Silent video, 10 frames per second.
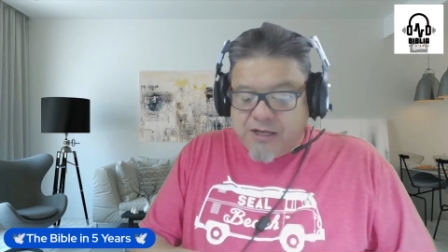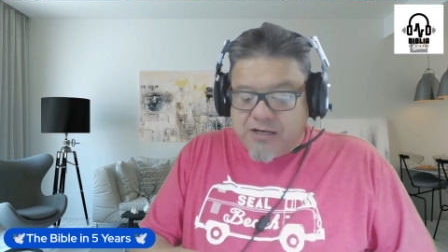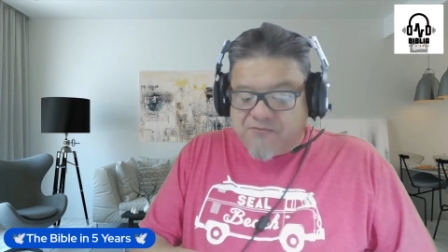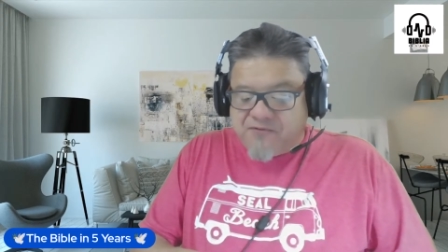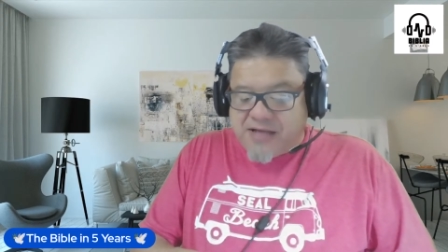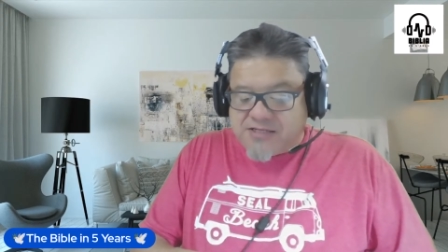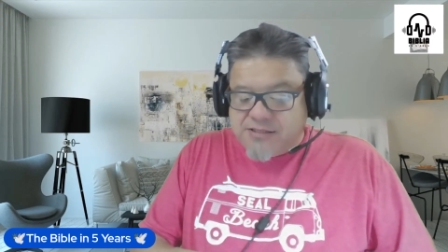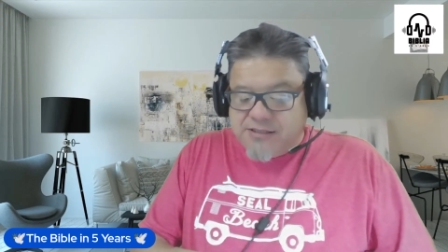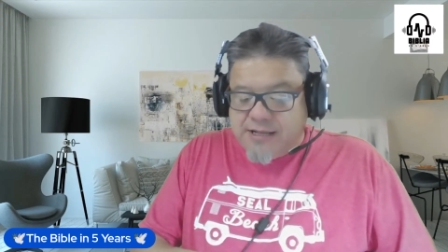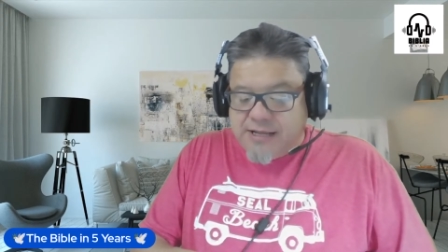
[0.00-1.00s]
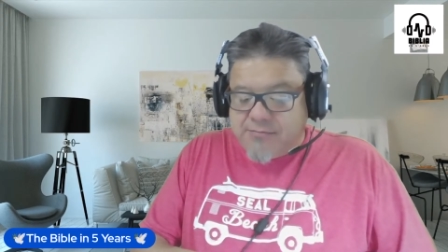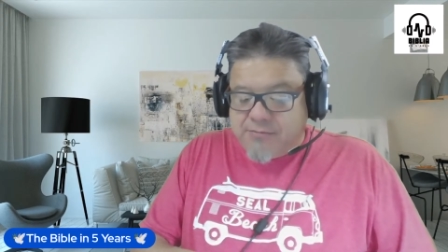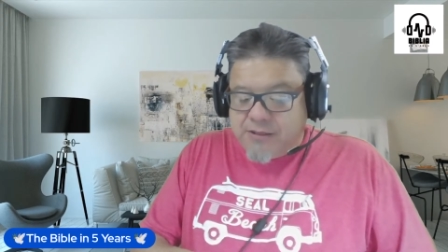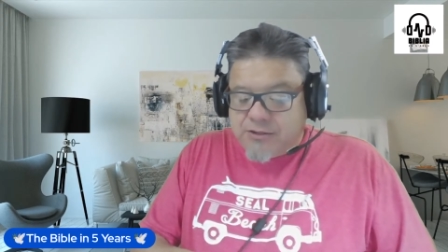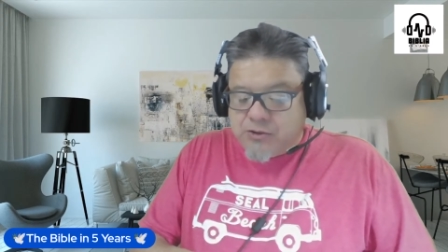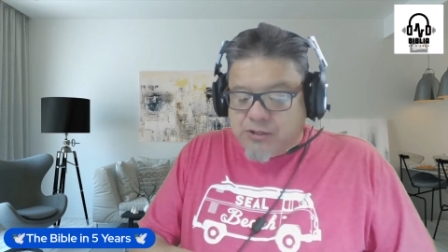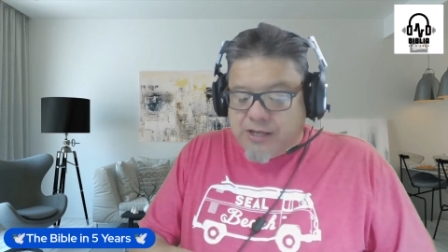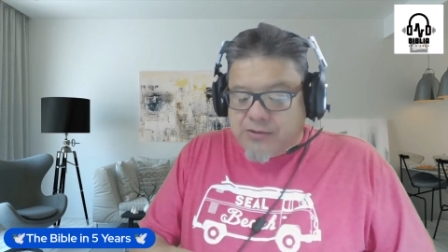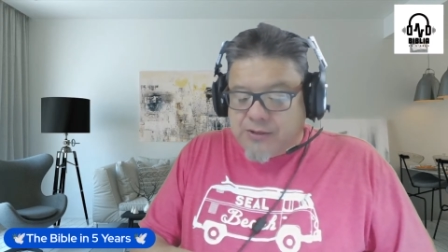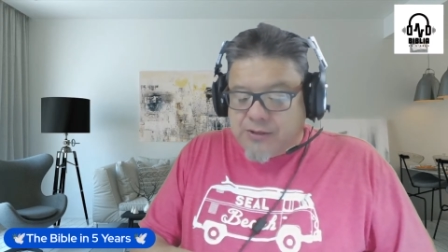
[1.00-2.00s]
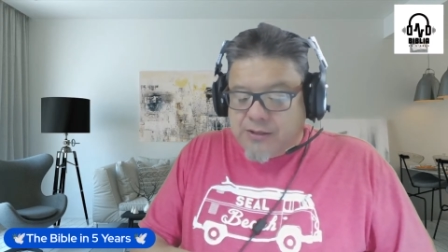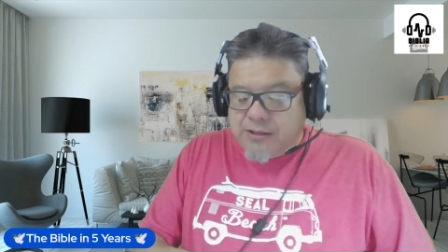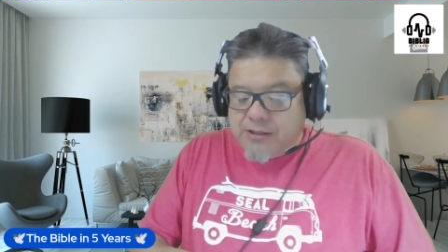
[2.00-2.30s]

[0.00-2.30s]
and fasten them together